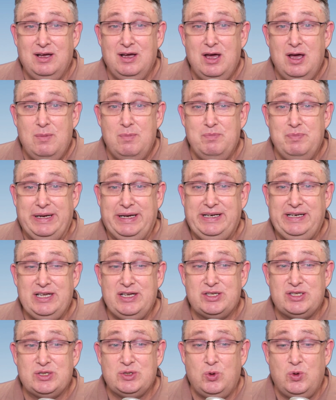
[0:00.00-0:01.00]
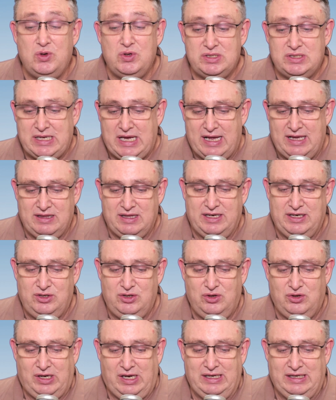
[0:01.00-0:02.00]
media source, and then
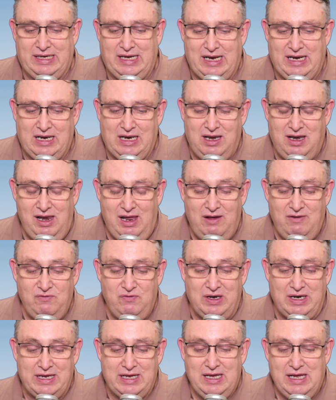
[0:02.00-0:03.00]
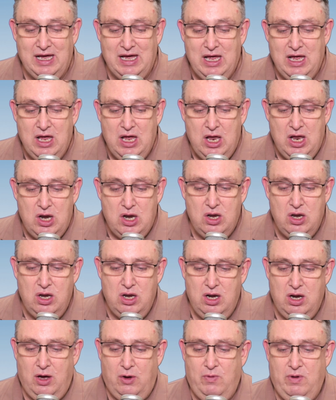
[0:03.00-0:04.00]
you can get lovely
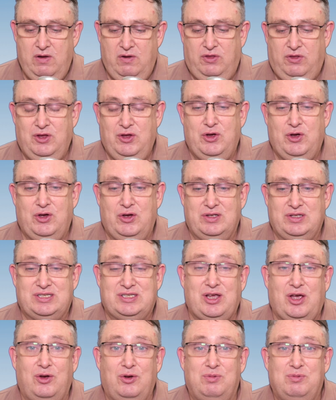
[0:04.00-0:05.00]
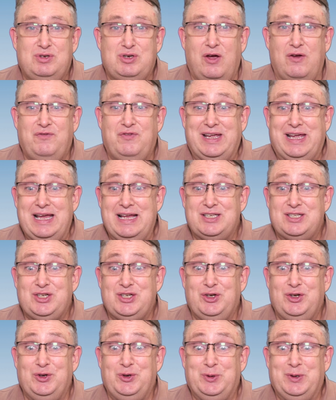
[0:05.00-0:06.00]
lower thirds. So don't forget
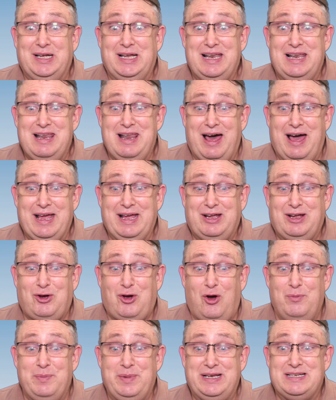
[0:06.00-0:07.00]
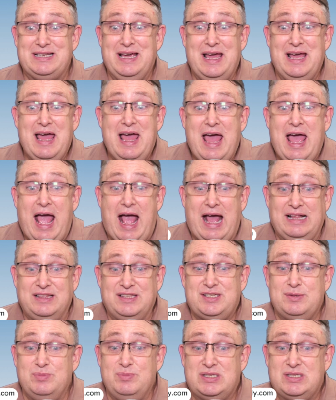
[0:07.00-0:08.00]
to like, comment, and
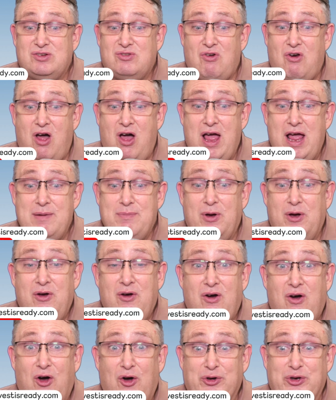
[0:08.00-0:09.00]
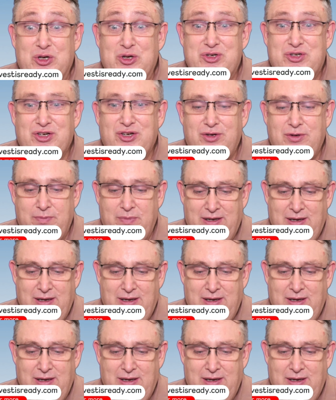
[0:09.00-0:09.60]
subscribe on YouTube.